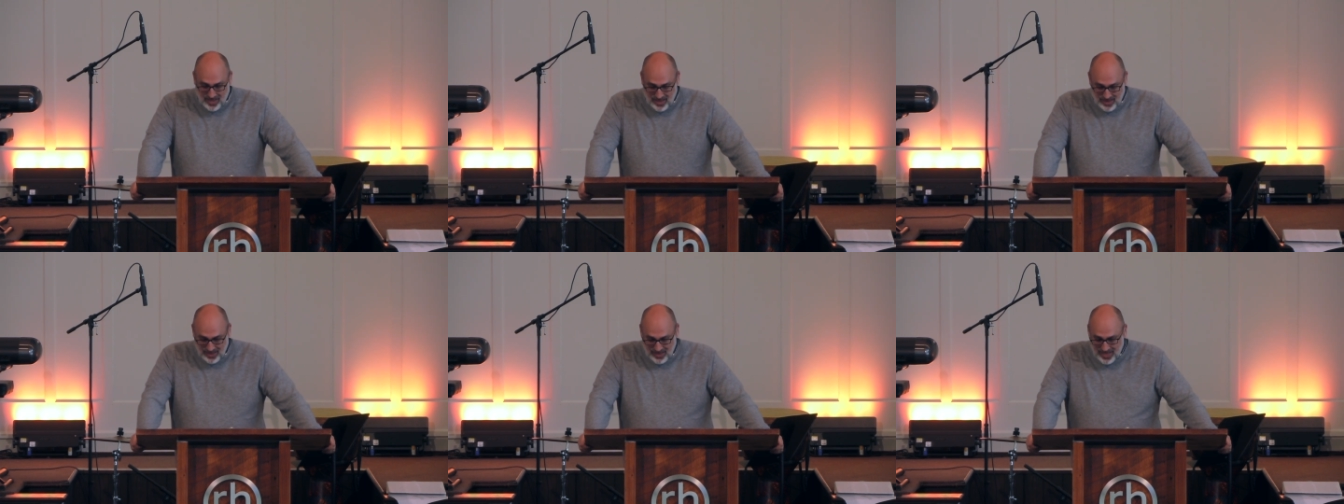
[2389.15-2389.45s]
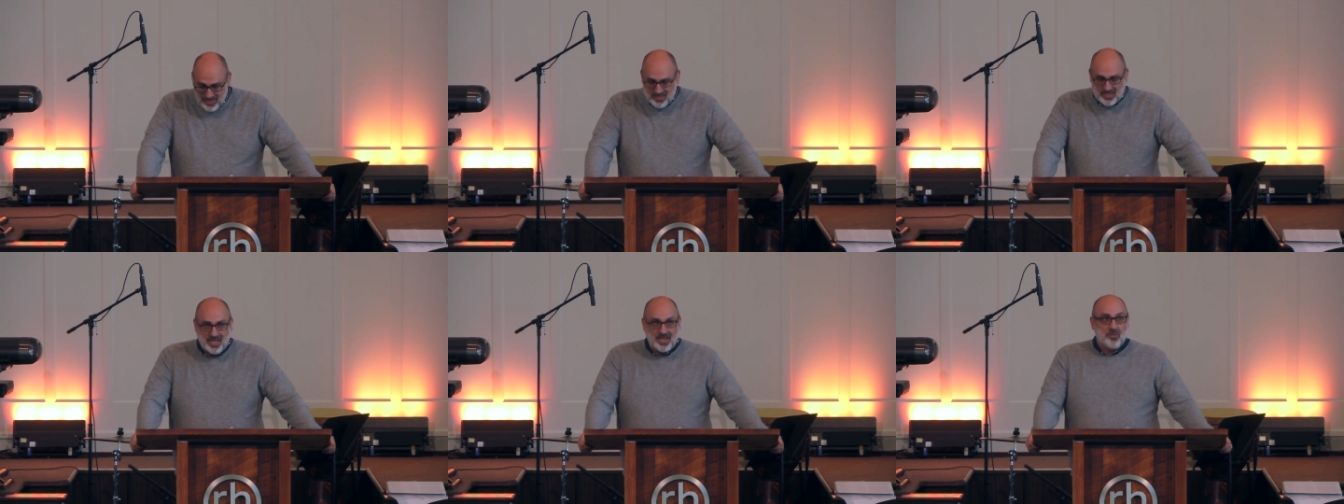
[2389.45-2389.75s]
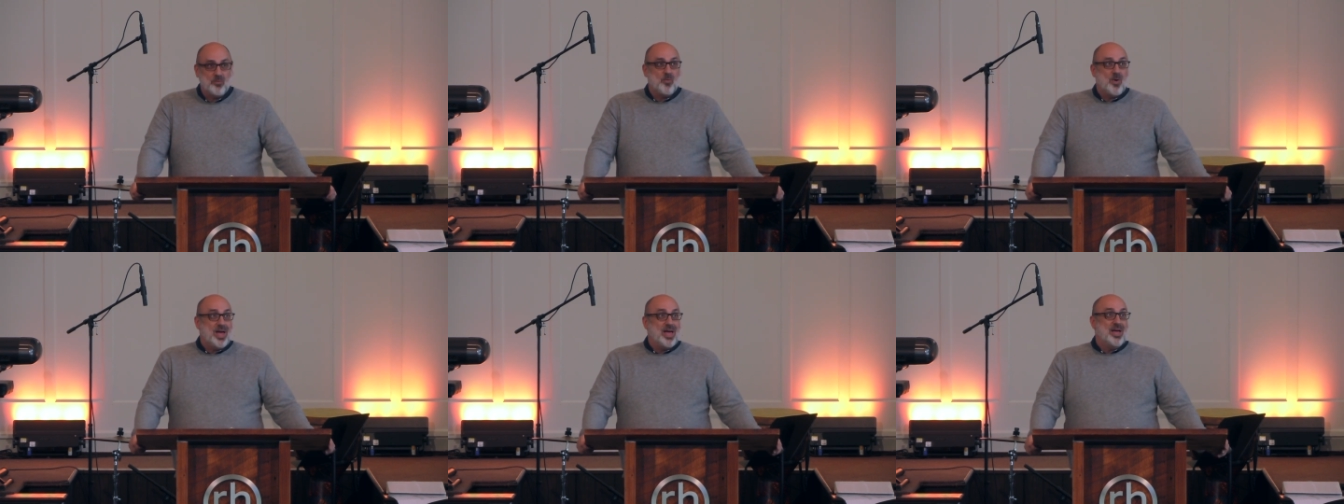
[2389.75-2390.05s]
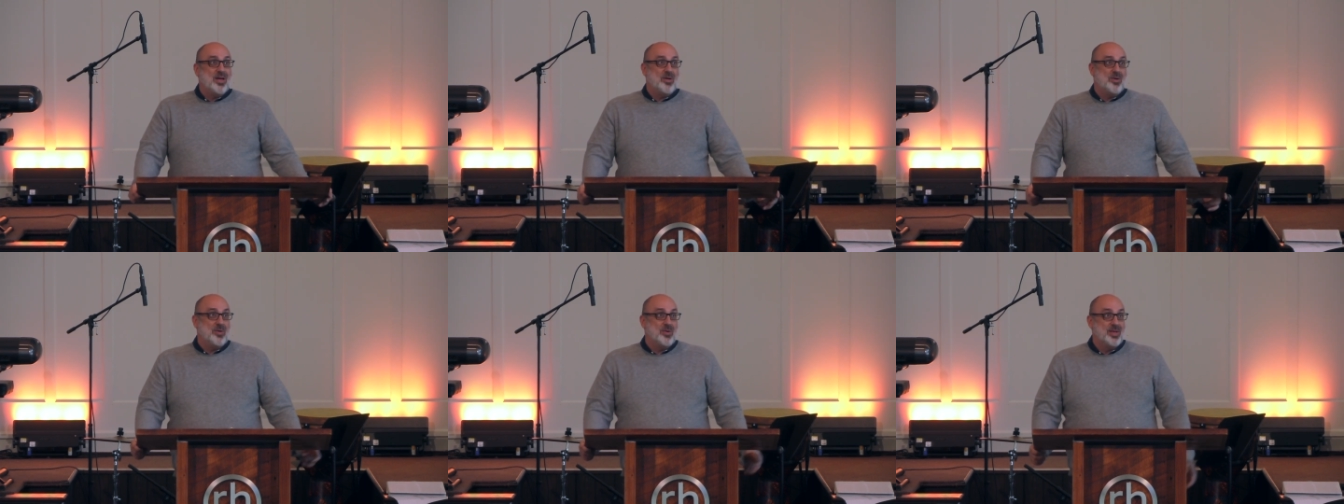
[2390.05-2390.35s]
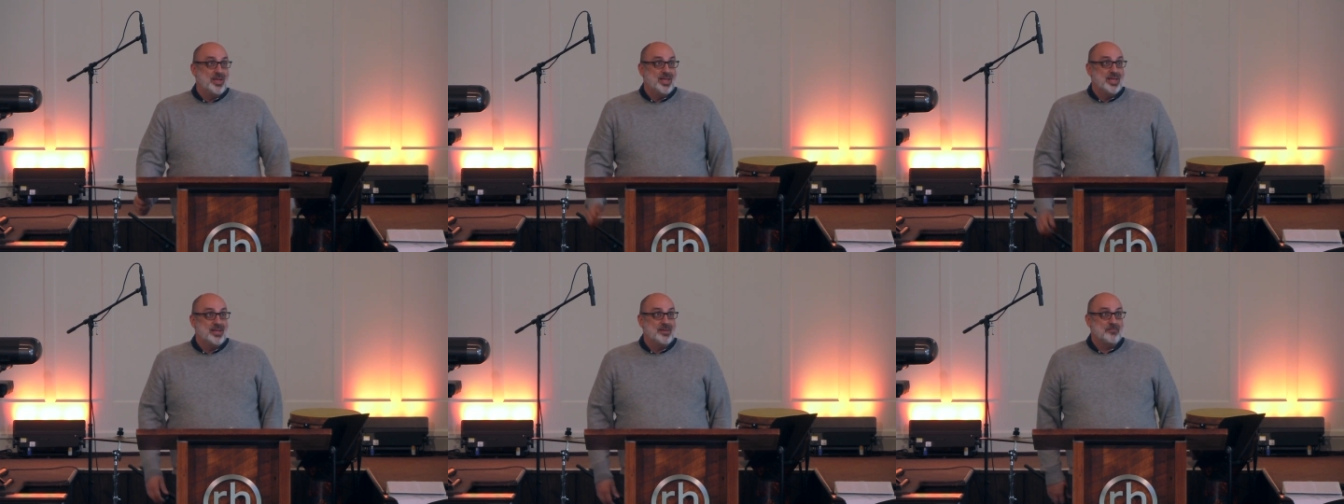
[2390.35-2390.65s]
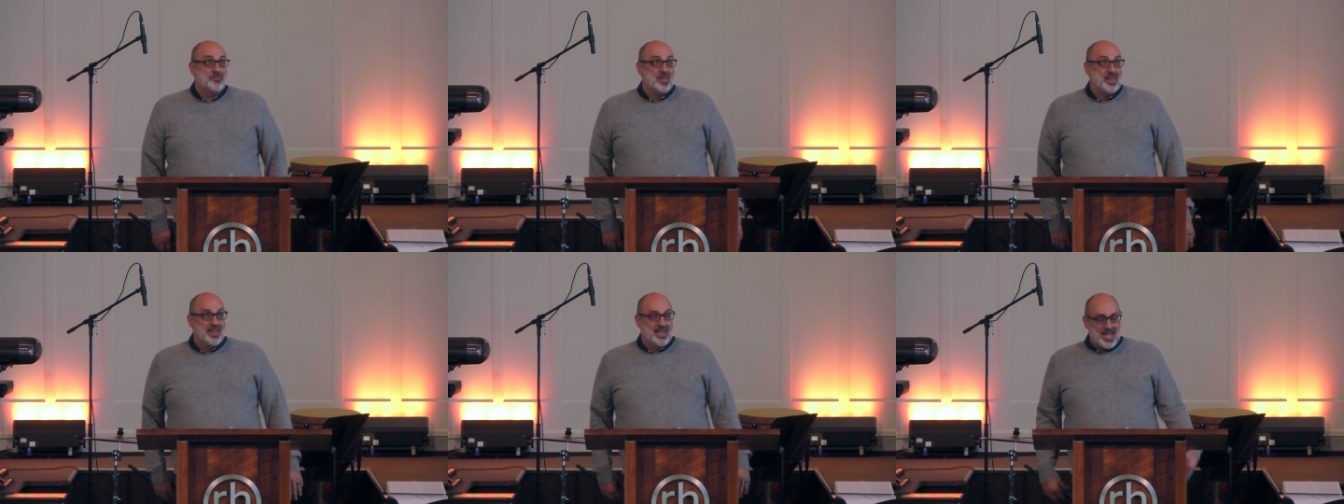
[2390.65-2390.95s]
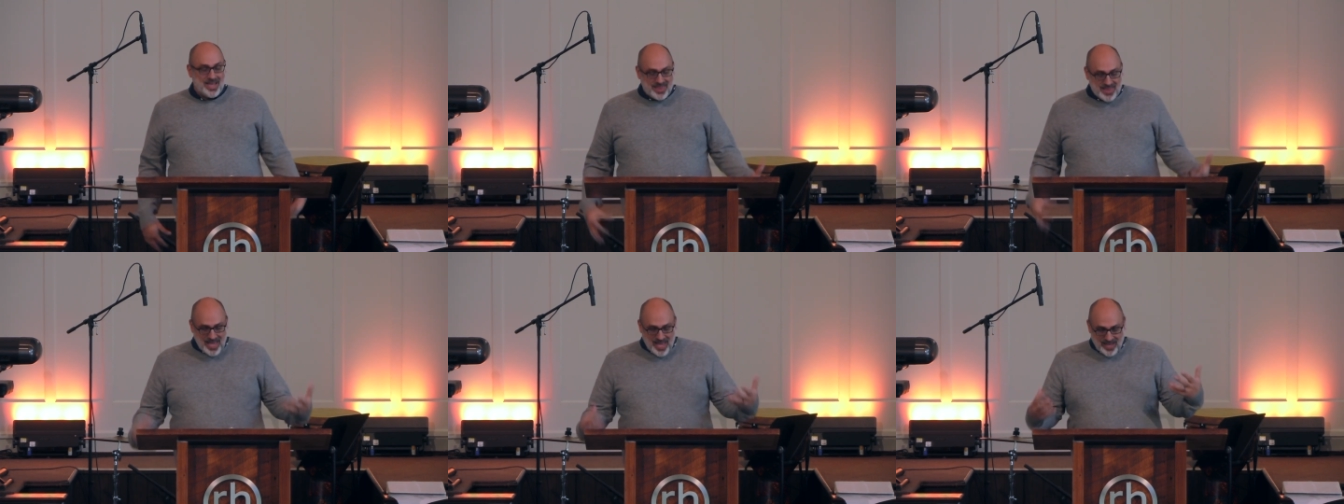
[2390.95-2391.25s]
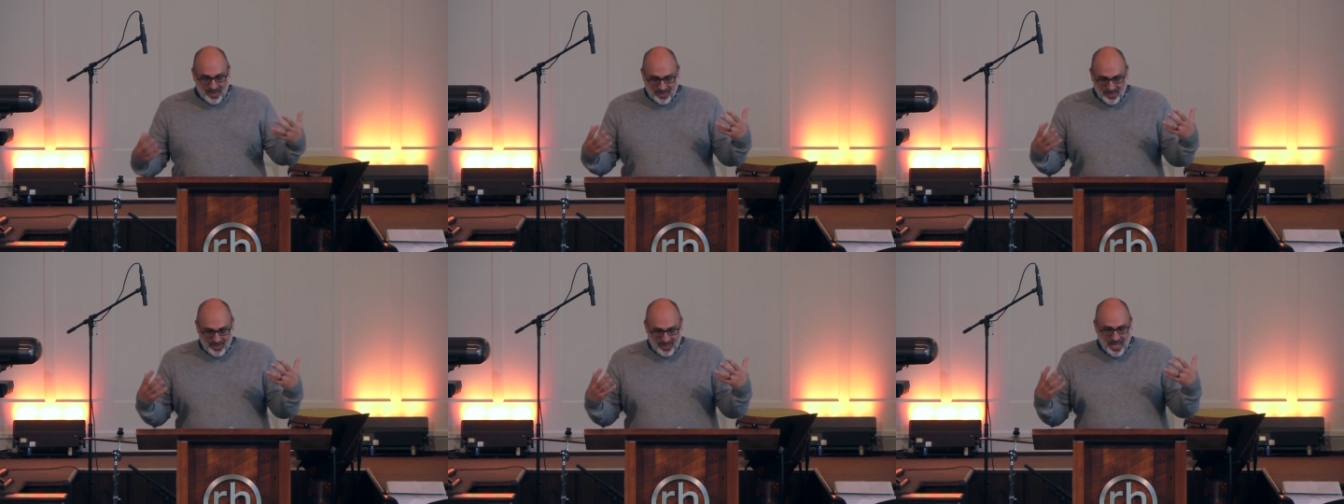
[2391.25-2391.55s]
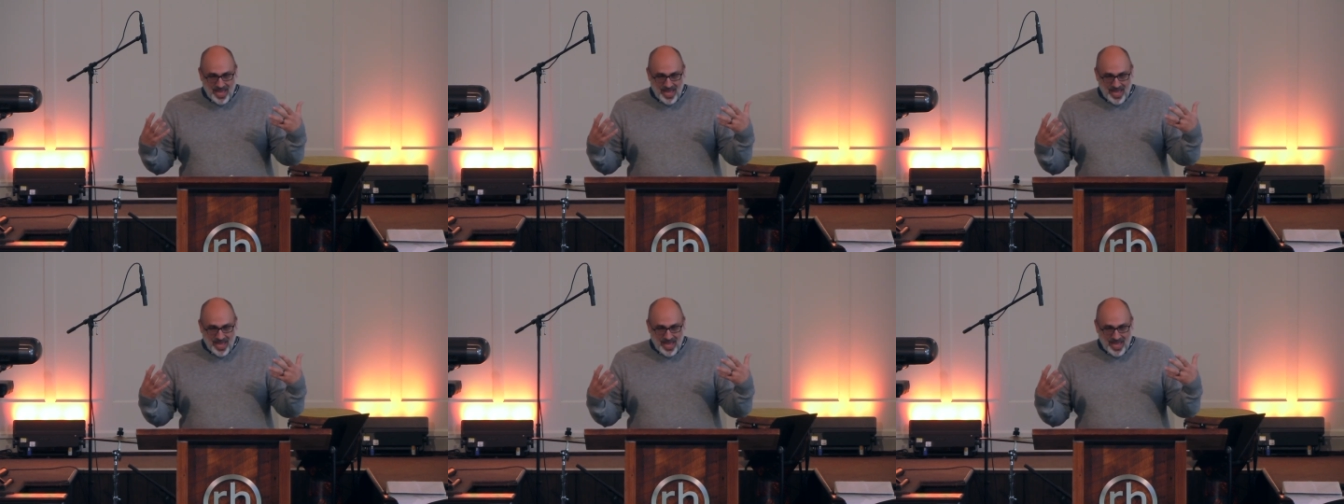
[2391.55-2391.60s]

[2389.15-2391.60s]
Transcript: Listen well let that,